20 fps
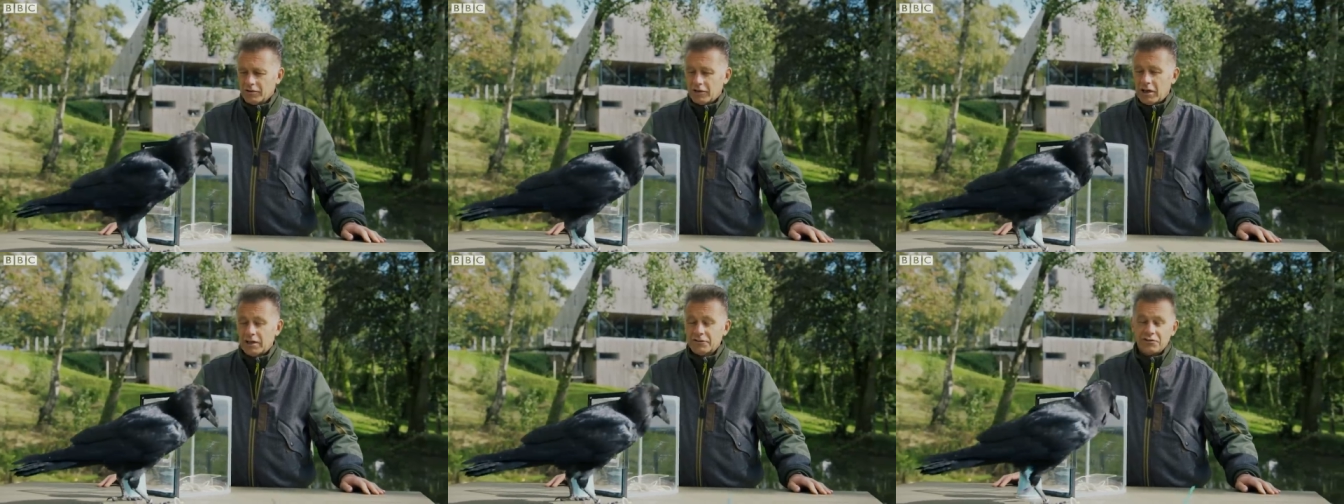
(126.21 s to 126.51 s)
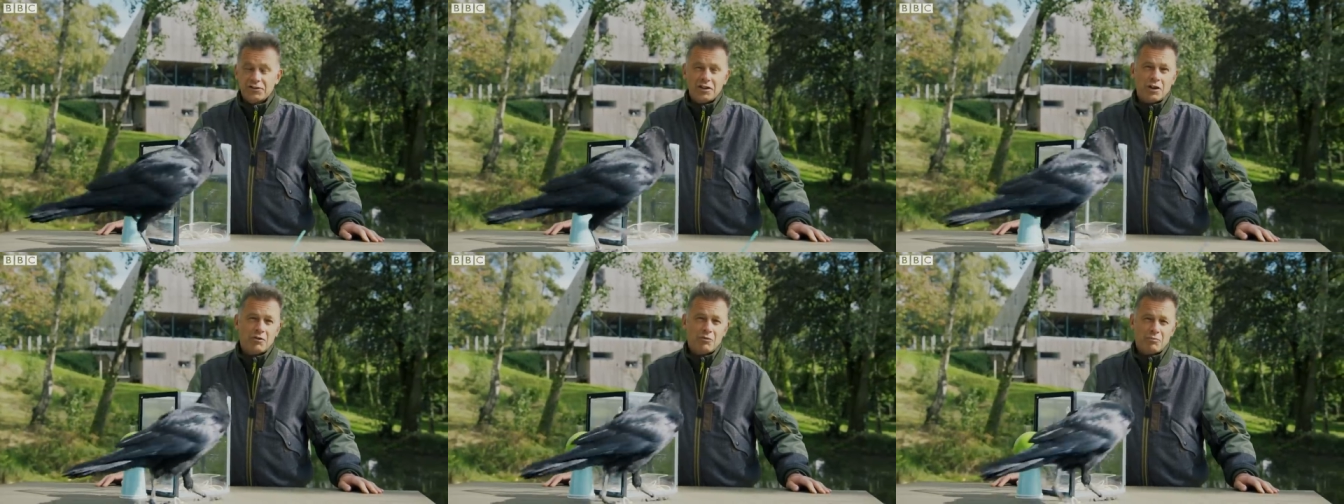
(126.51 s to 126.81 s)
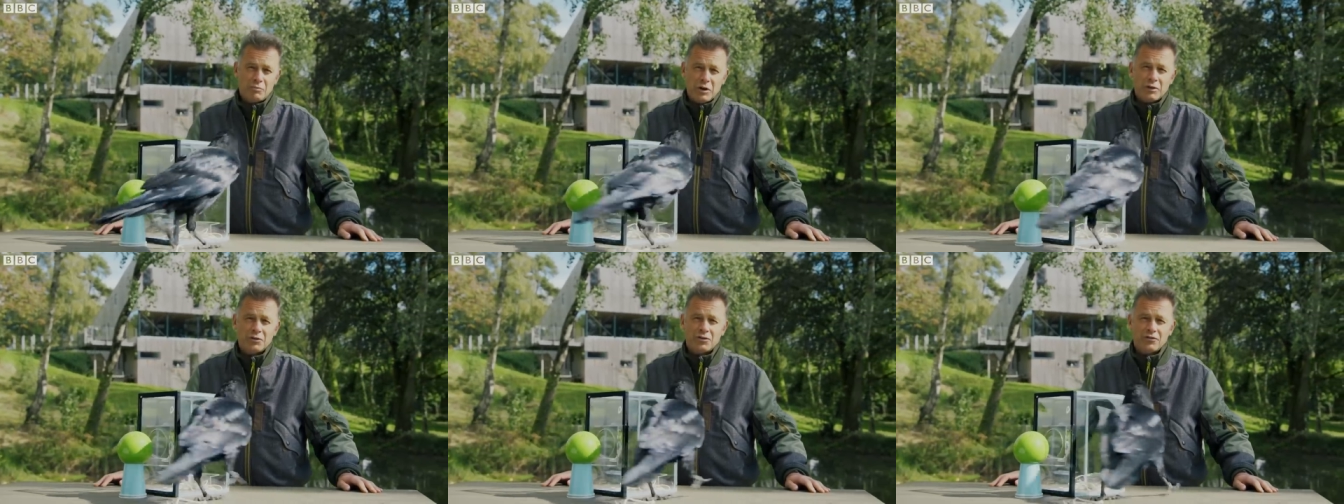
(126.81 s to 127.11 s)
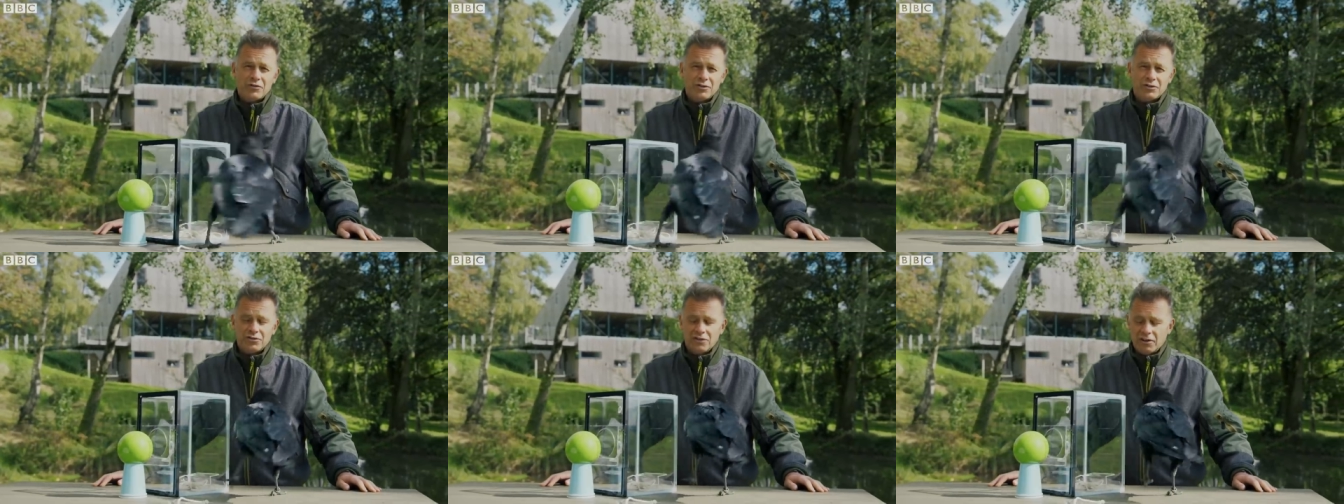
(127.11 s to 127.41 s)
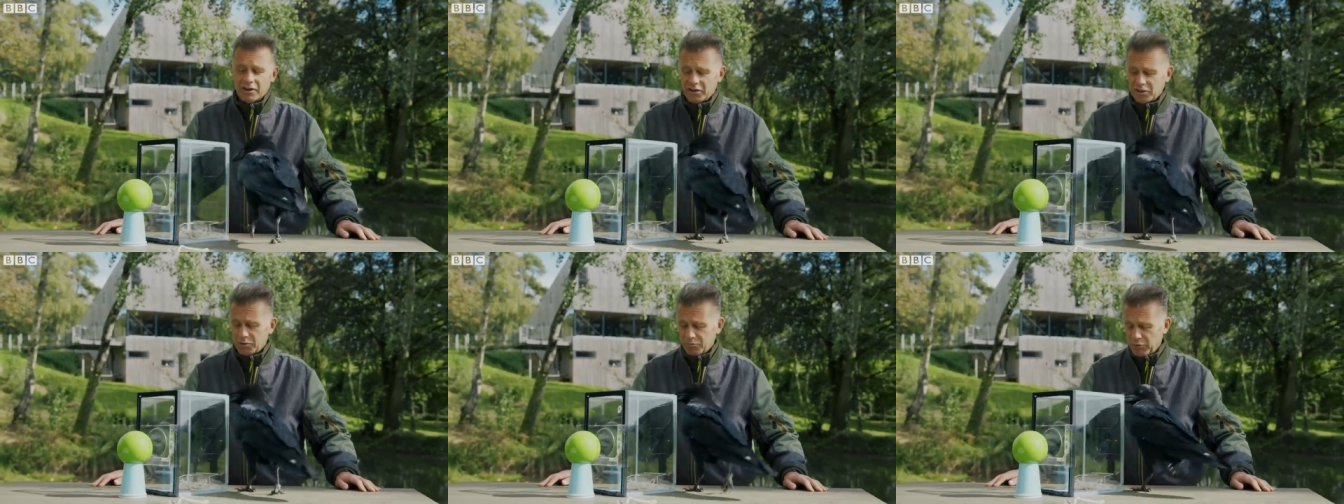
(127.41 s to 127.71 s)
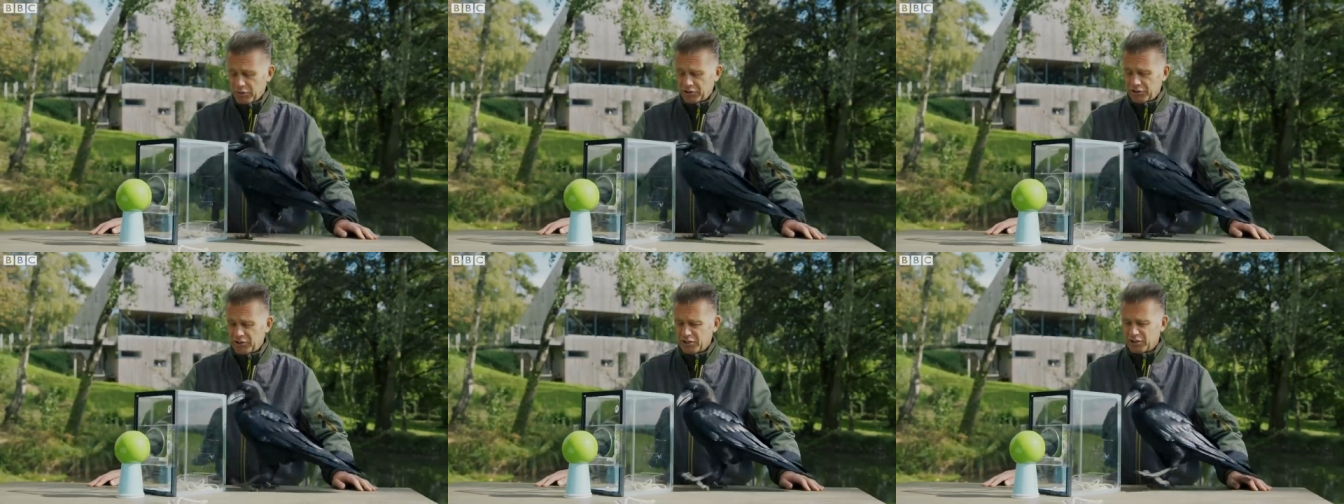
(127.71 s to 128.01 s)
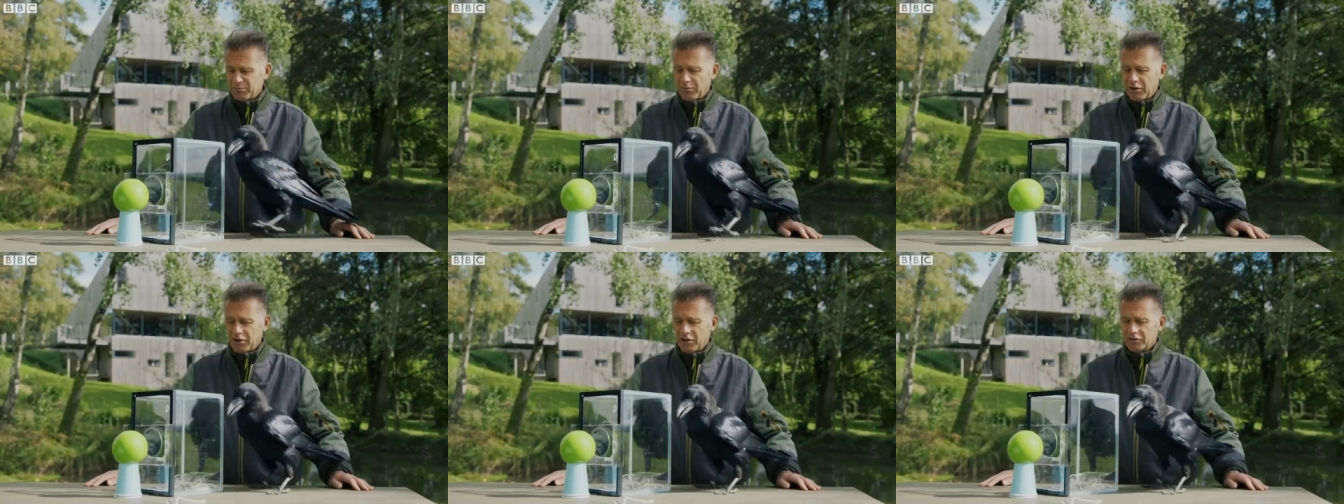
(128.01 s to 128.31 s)
And so are both of the sticks. Pretty
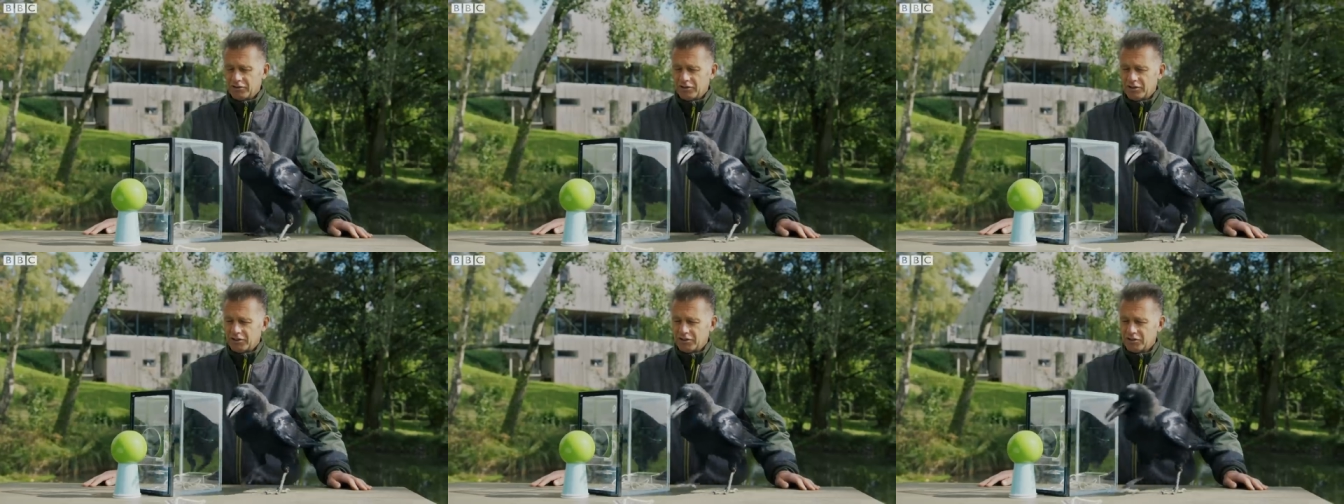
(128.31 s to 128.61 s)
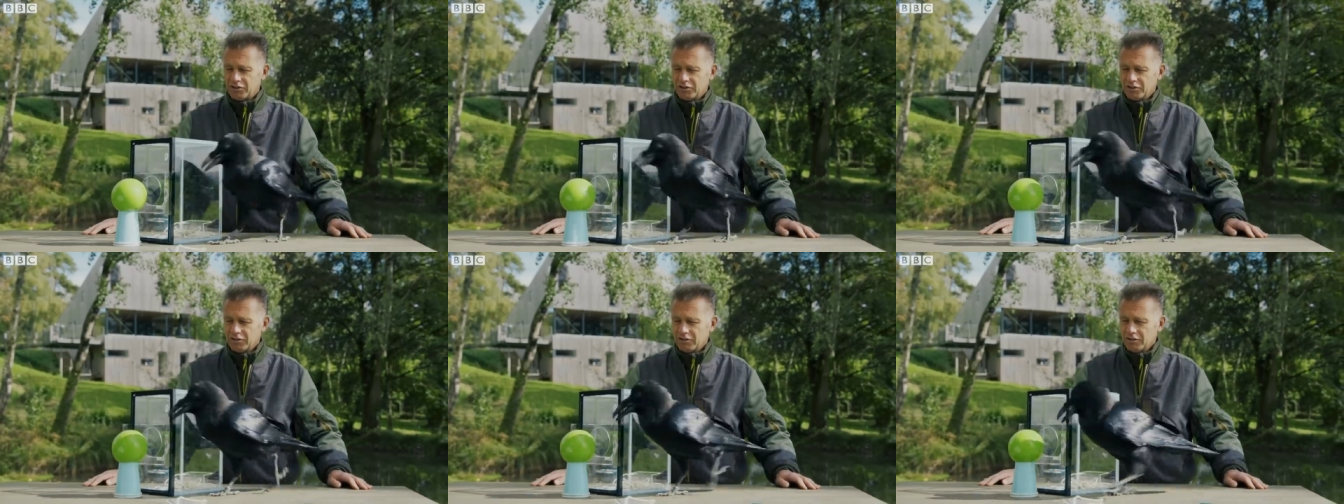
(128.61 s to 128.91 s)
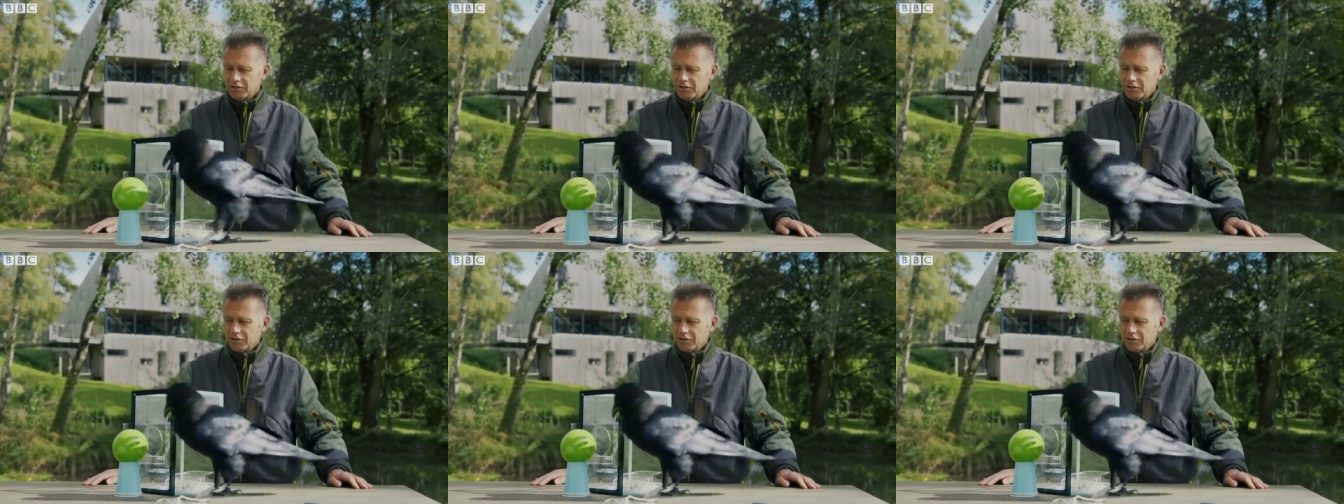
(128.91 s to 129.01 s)
smartish.